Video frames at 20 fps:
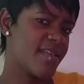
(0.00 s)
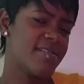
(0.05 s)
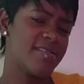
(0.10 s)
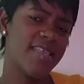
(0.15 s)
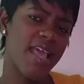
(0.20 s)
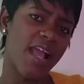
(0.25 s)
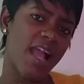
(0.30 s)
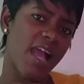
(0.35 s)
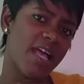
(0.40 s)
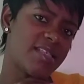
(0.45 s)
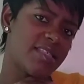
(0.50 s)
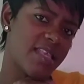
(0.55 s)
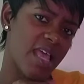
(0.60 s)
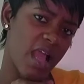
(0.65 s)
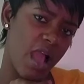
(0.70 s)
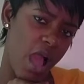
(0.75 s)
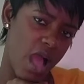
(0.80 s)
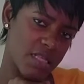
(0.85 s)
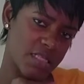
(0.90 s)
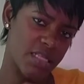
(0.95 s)
Take a
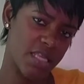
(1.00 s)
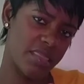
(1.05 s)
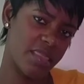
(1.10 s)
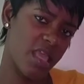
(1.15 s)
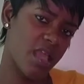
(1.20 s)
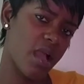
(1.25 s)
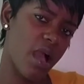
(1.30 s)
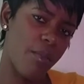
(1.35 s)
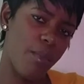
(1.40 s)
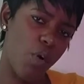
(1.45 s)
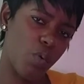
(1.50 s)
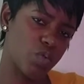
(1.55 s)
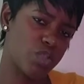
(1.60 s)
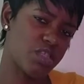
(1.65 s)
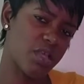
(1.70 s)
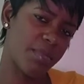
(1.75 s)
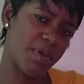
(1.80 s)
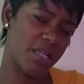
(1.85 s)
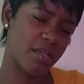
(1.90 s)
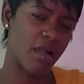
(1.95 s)
second to think about
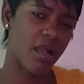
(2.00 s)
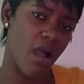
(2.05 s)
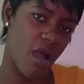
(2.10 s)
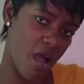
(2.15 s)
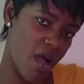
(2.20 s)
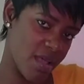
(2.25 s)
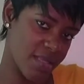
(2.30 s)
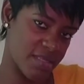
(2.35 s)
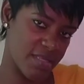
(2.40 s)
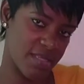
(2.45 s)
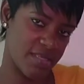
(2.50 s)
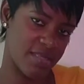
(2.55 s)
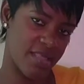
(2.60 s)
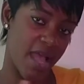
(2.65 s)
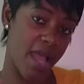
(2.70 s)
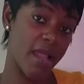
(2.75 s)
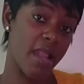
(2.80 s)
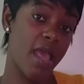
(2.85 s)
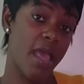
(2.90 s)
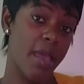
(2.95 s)
some of the causes
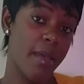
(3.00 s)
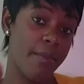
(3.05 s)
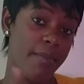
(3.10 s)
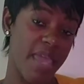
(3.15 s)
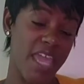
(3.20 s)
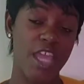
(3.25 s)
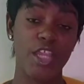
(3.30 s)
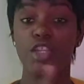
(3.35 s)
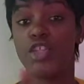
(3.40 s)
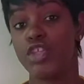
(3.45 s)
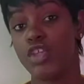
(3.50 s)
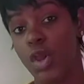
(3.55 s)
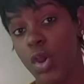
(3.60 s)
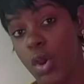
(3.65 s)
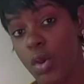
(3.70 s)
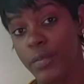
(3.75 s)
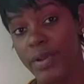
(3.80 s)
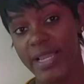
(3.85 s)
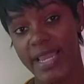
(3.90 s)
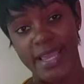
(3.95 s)
that made
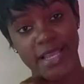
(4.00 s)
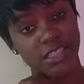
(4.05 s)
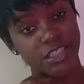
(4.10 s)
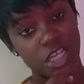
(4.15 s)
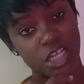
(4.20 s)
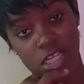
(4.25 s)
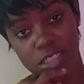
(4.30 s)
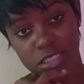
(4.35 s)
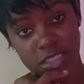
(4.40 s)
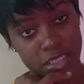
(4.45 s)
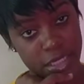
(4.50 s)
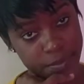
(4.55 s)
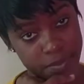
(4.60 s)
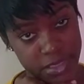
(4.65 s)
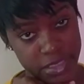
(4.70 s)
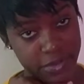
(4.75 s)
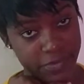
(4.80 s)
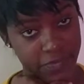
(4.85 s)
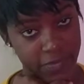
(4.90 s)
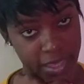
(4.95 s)
your relationships
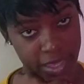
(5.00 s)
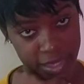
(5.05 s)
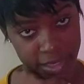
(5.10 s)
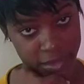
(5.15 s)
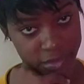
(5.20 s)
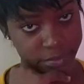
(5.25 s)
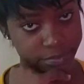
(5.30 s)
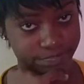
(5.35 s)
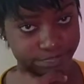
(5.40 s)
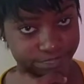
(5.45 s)
to fail.